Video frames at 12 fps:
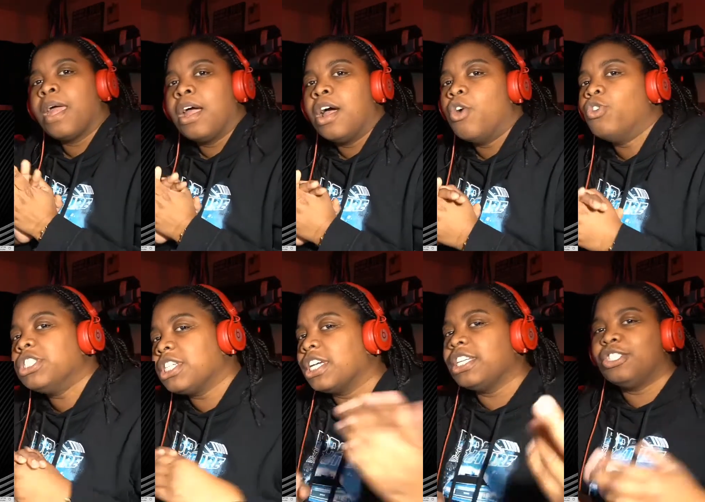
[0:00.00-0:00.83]
What's
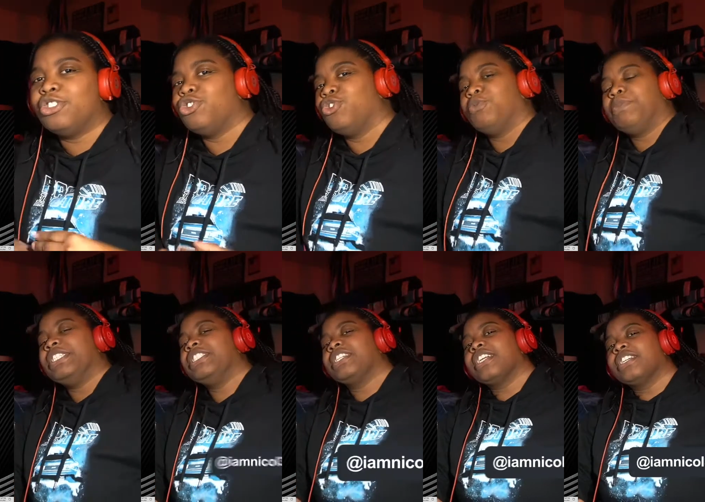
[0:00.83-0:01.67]
good, YouTube?
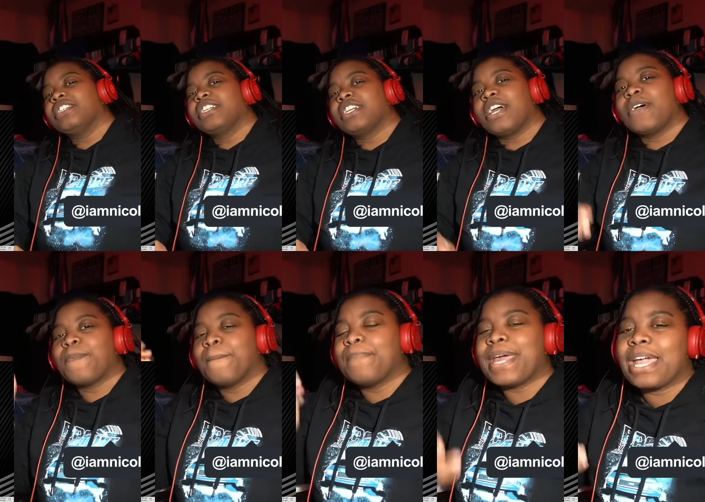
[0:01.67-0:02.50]
It's your girl Nicole
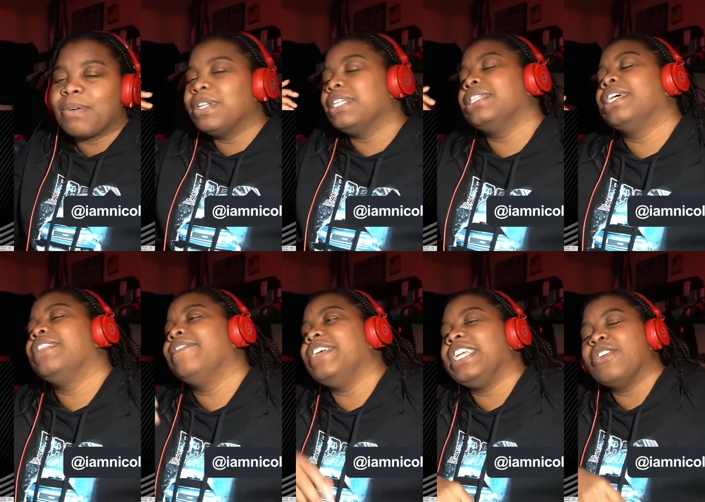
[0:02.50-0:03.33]
back with another
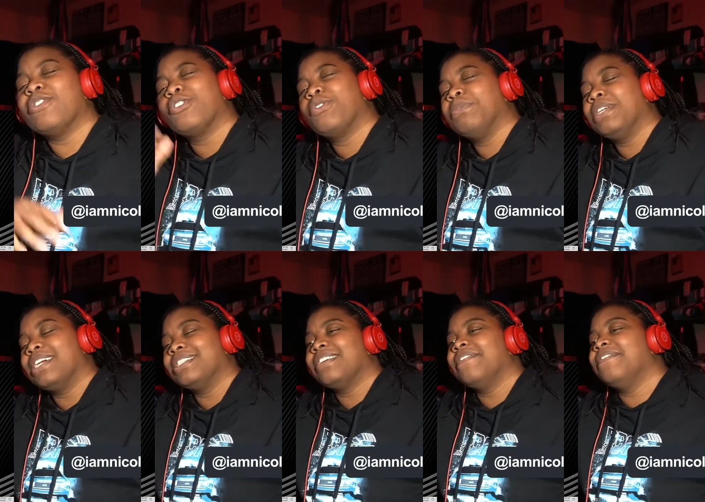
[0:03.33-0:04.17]
video, and I hope you
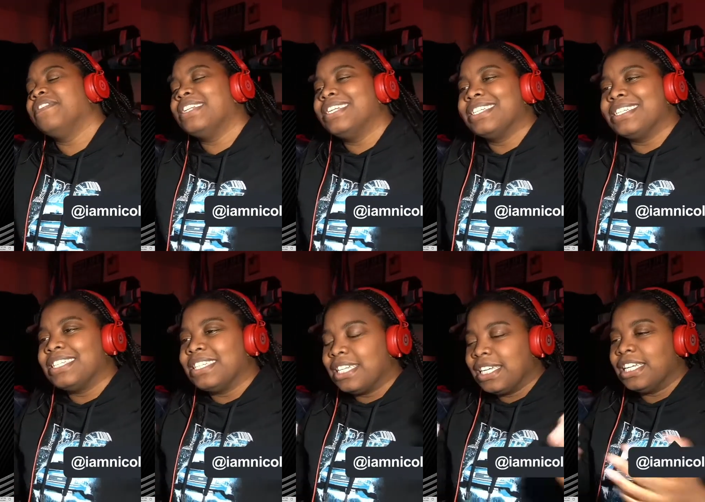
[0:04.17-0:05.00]
guys are feeling
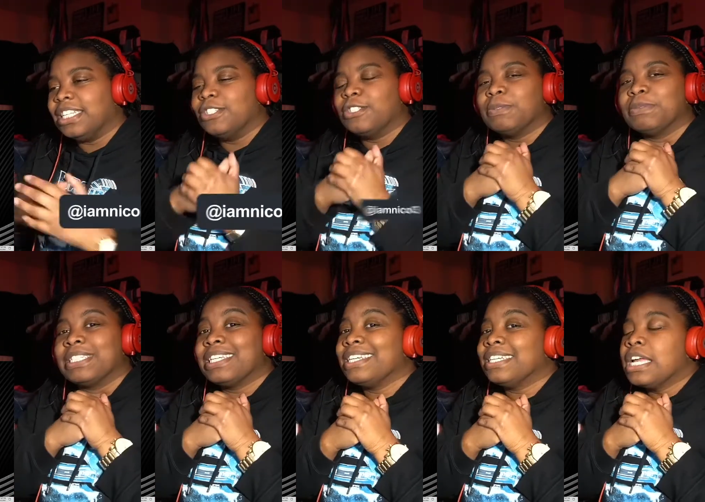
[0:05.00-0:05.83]
good. You know what I'm
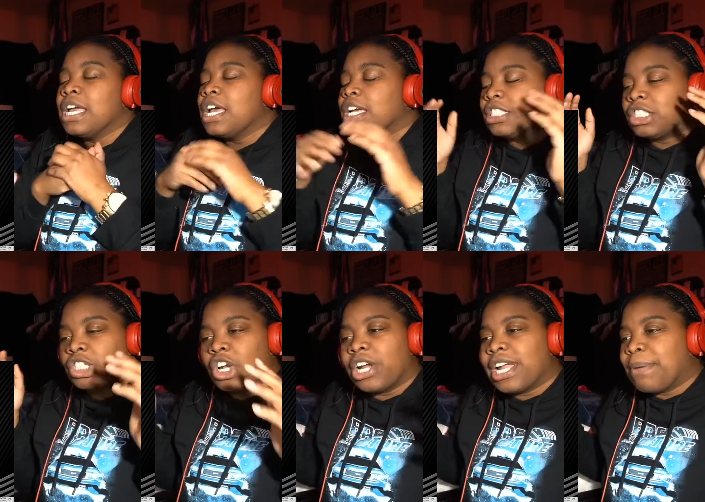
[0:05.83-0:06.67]
saying?
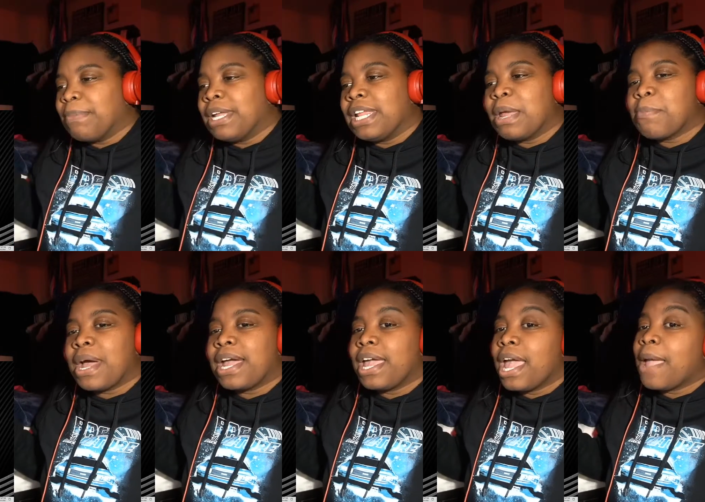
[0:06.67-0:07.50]
Sorry I've been
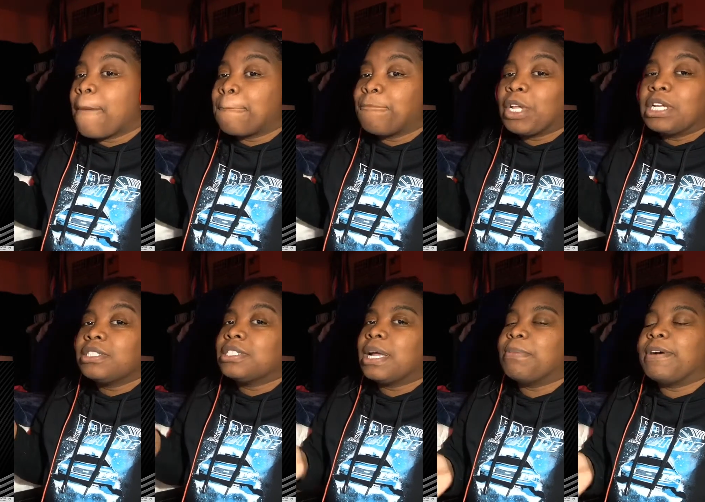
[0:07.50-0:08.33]
MIA.
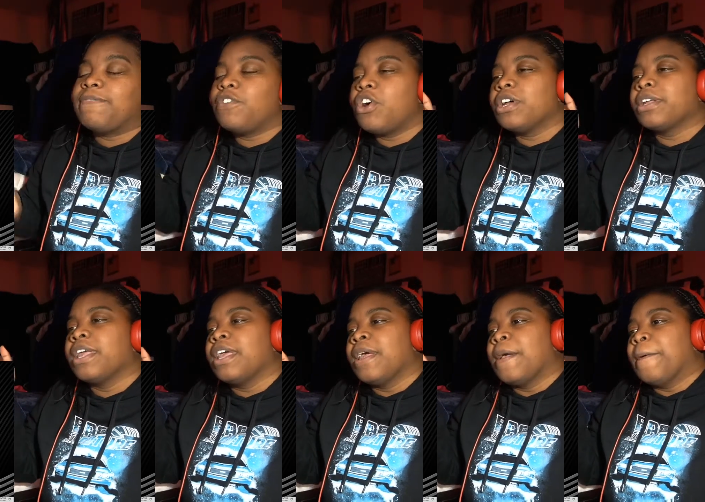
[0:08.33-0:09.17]
It's not my fault,
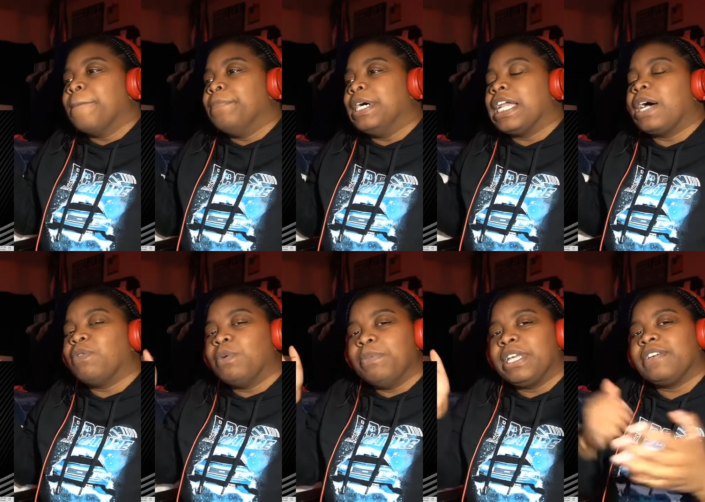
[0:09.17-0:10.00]
but I
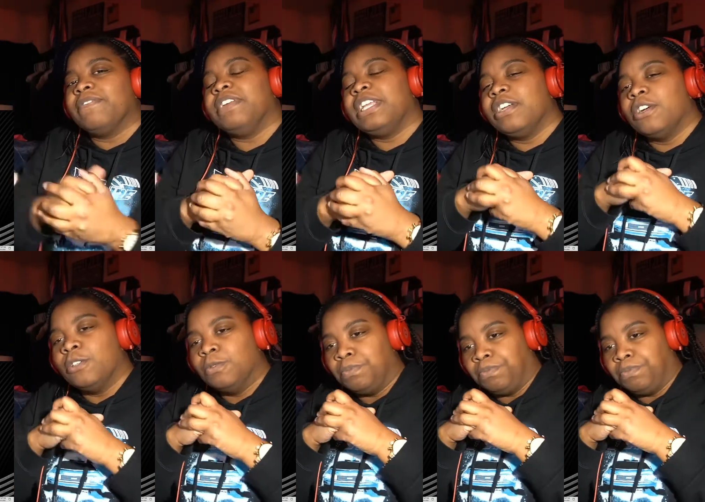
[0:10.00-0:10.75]
will make a video